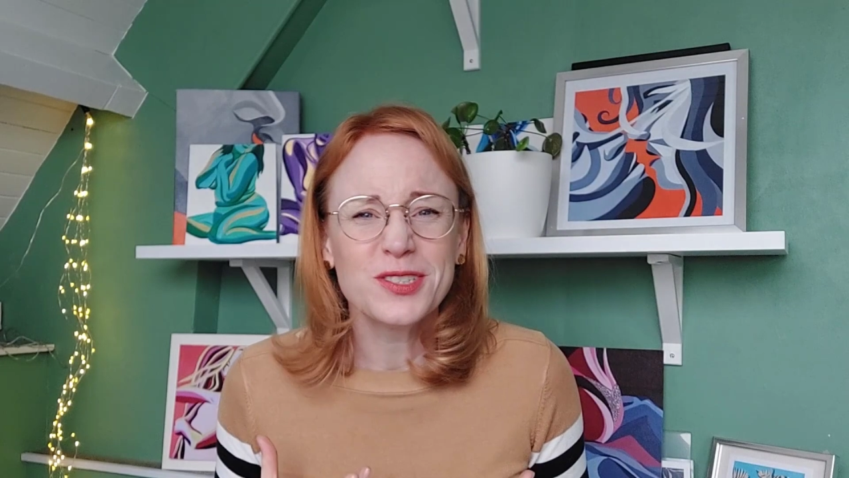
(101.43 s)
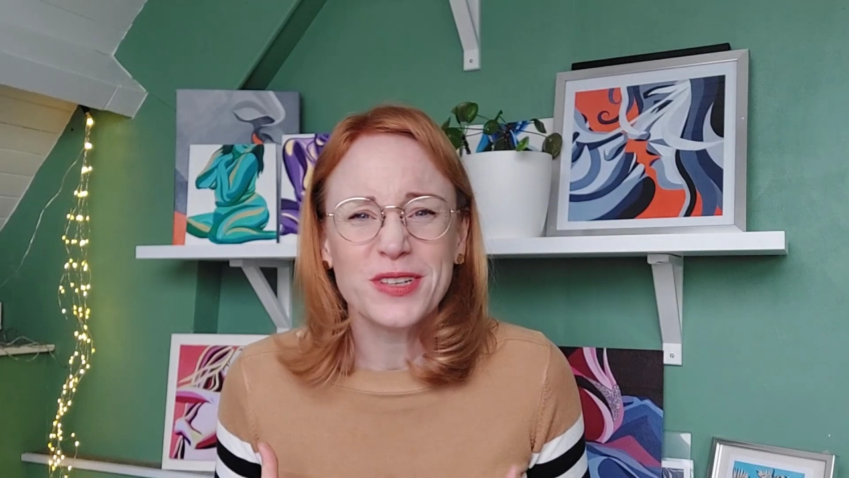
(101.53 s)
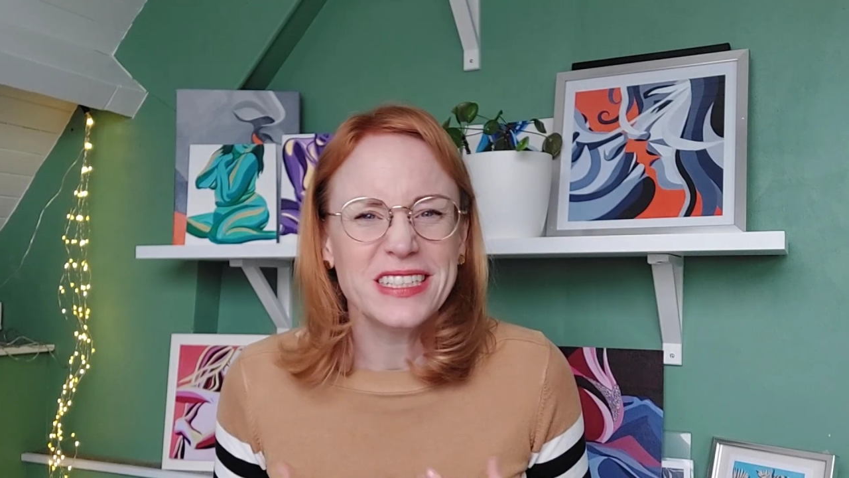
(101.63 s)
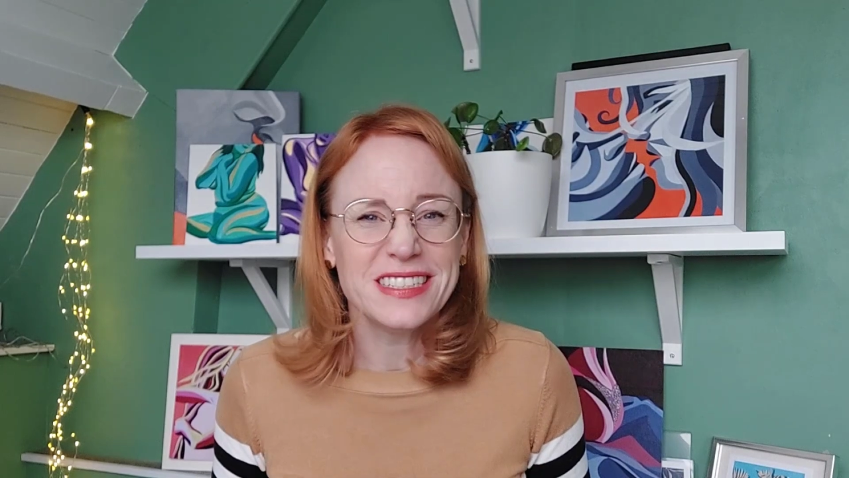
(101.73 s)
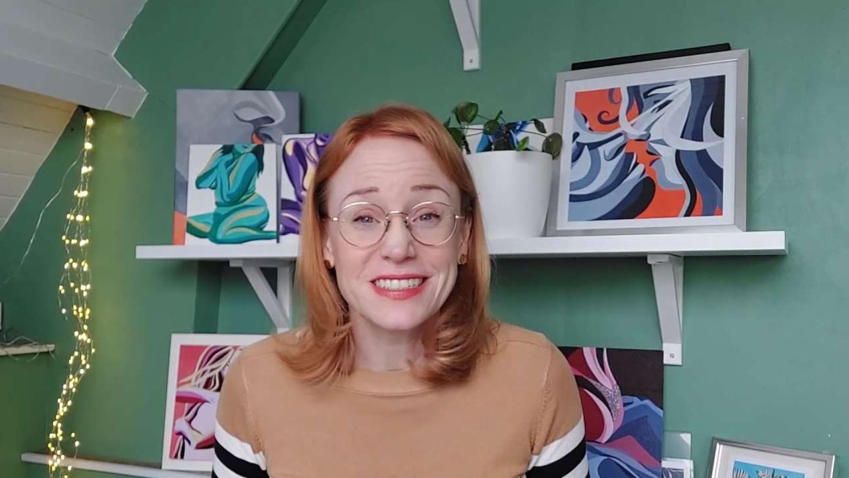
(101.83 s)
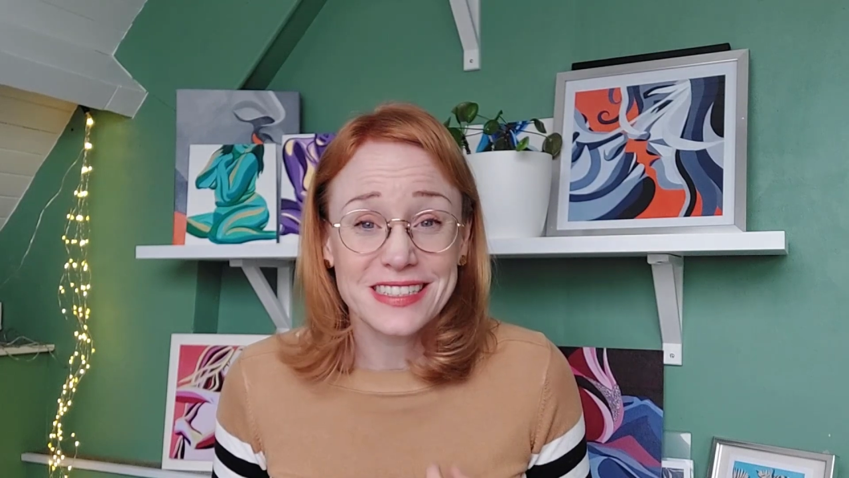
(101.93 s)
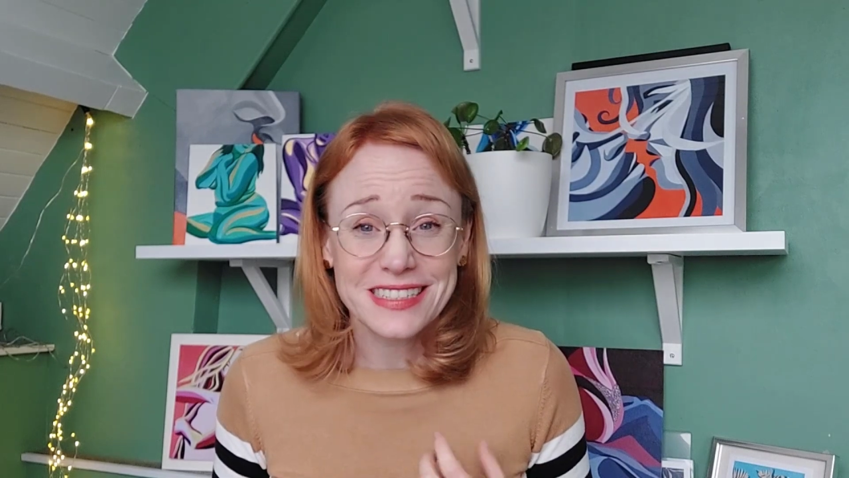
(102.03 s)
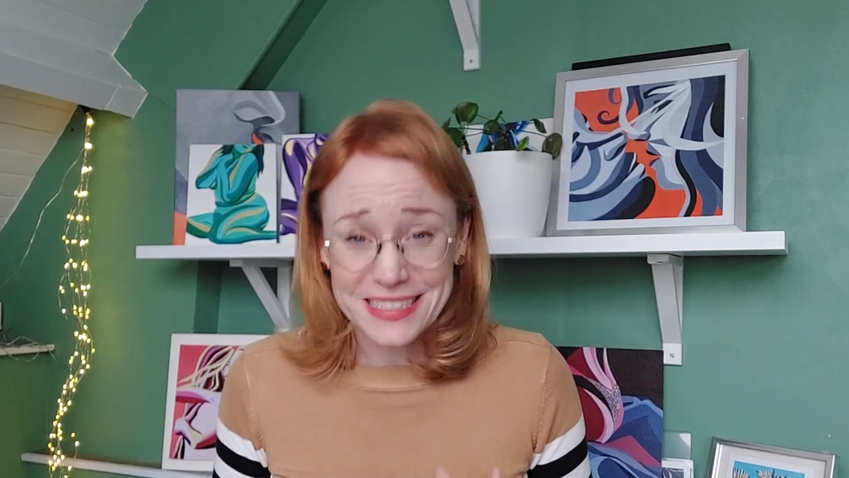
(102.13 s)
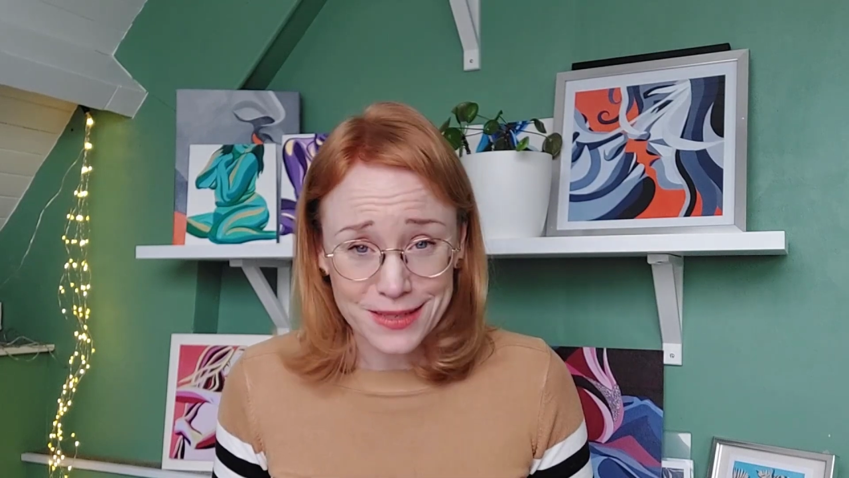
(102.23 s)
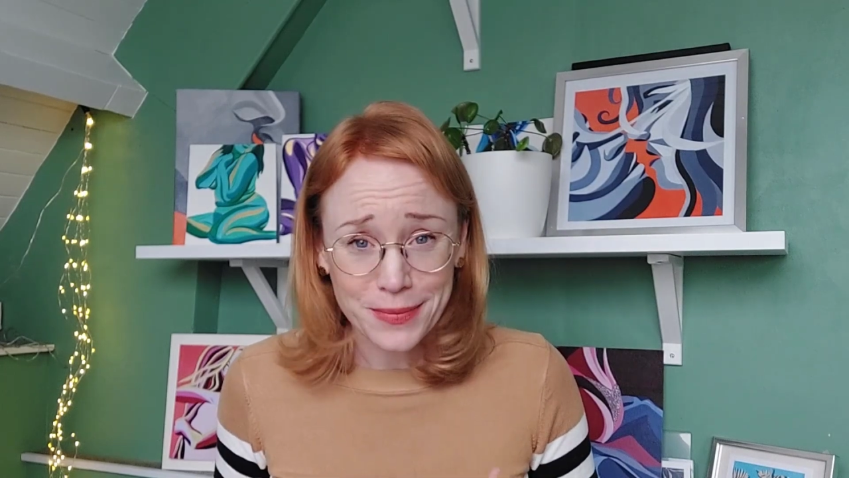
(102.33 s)
treated as a
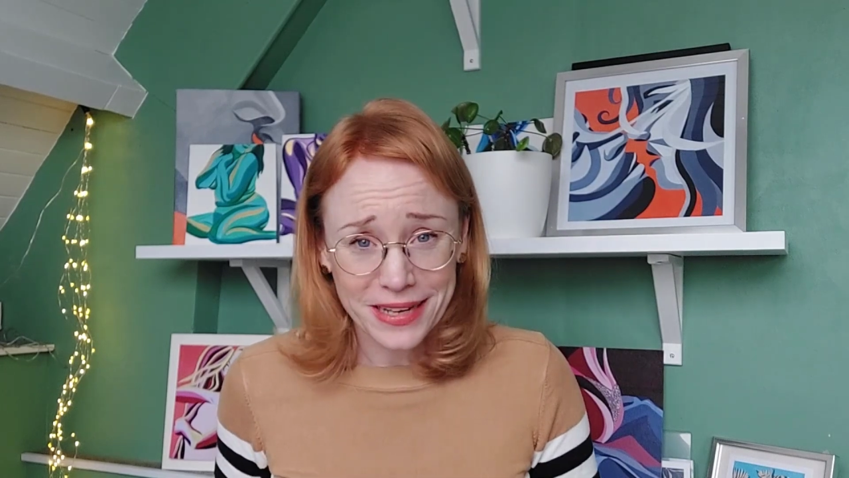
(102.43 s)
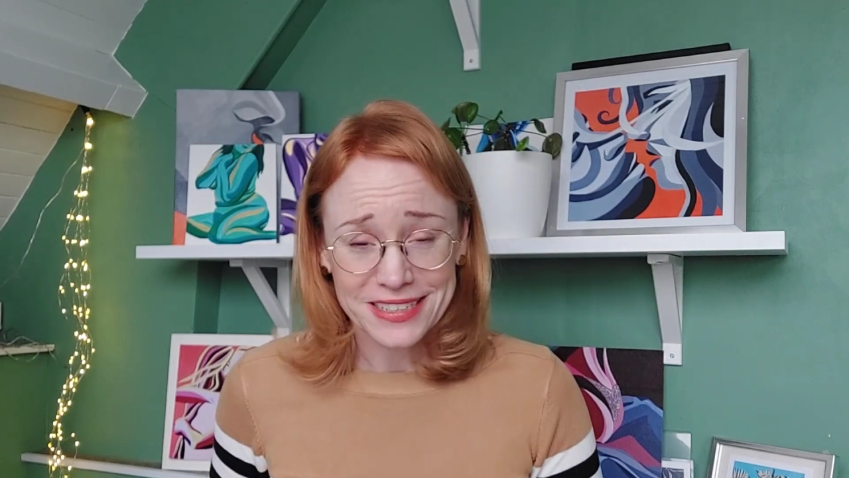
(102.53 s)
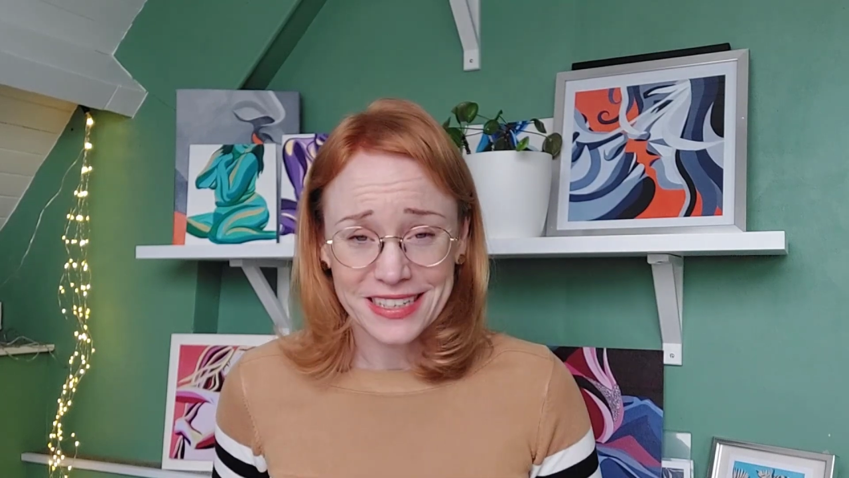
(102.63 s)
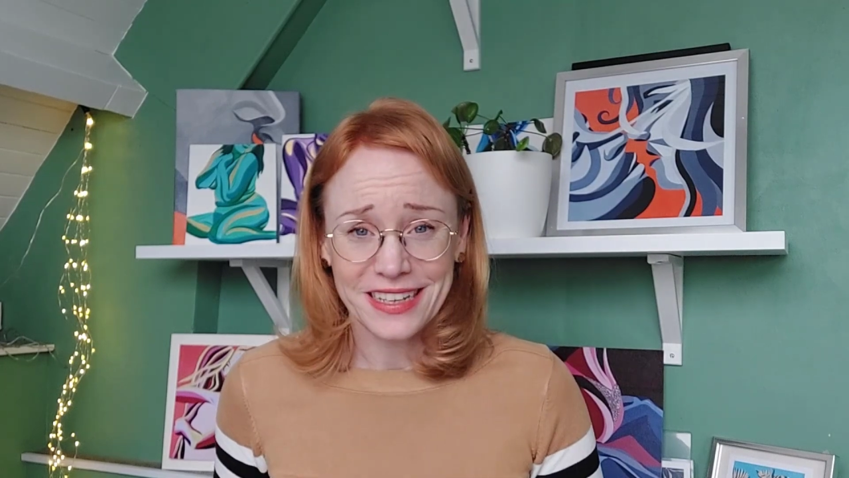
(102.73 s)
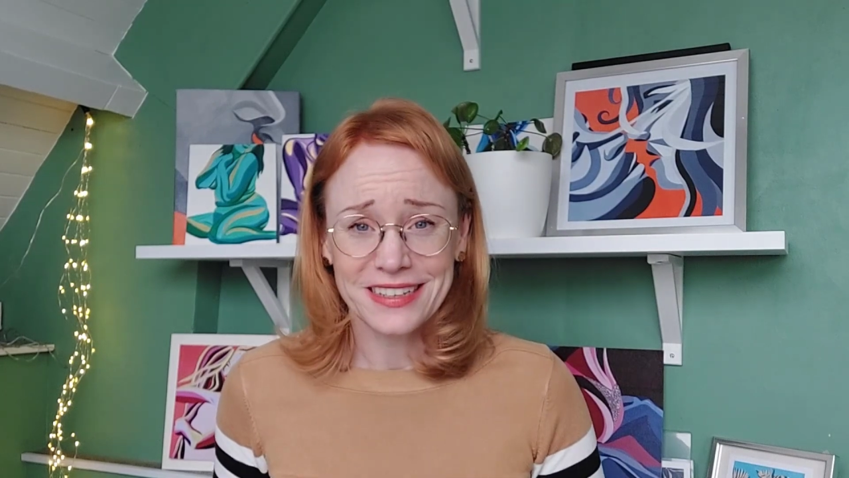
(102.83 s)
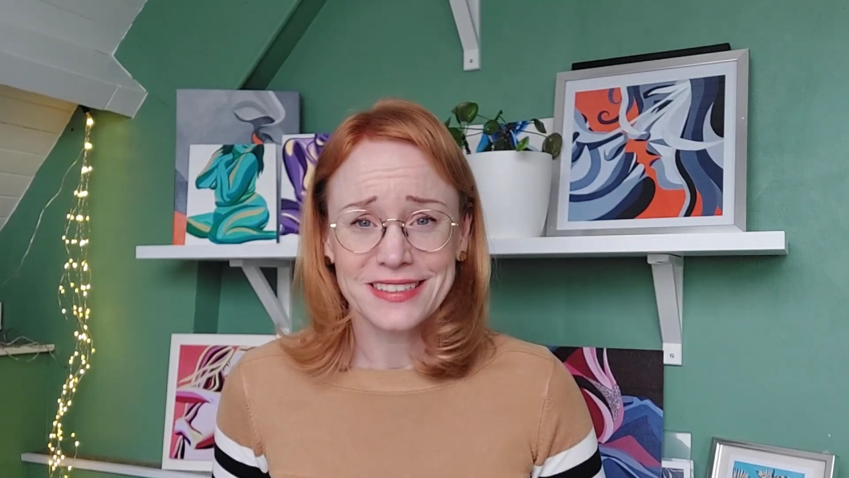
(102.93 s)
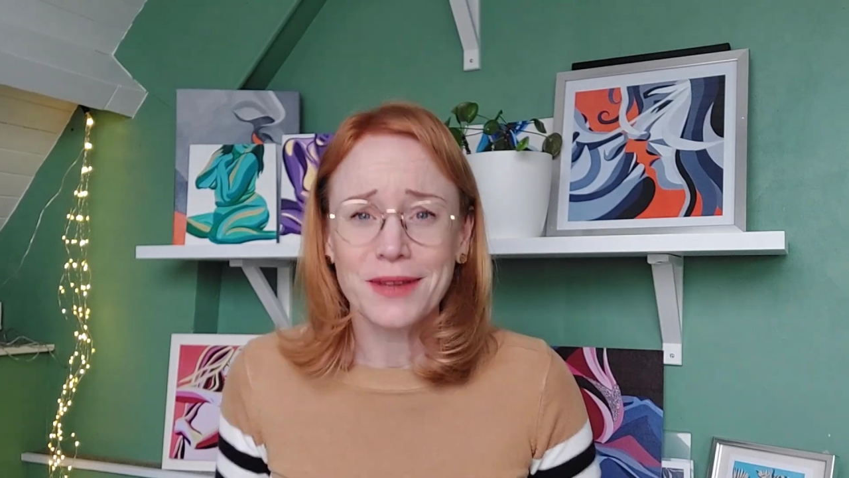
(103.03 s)
disability,